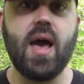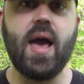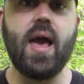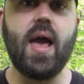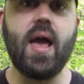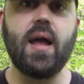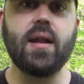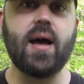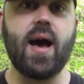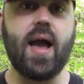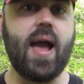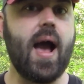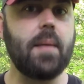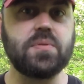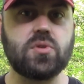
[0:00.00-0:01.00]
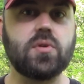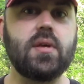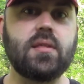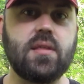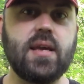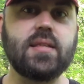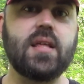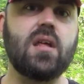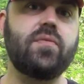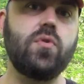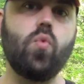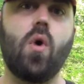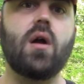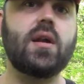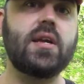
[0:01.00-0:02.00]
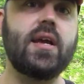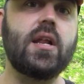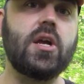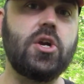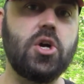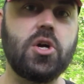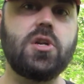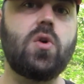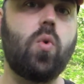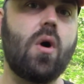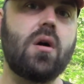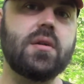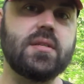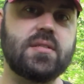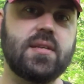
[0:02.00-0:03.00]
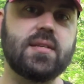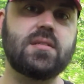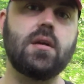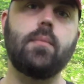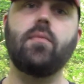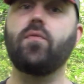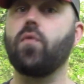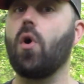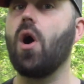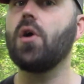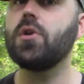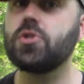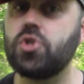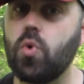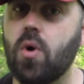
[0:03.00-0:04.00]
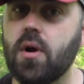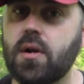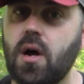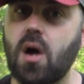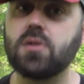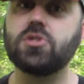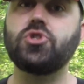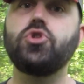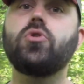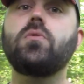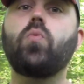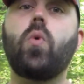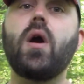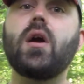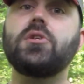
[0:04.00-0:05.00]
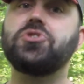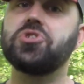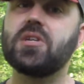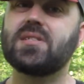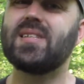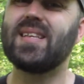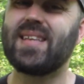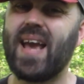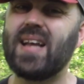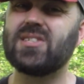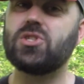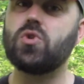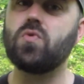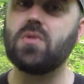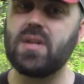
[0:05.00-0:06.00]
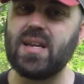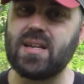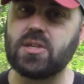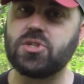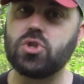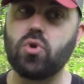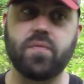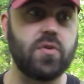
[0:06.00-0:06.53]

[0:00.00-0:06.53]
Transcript: And I absolutely think that if you wanted to get a good quality system for under $200 that you could wear just in case you needed to,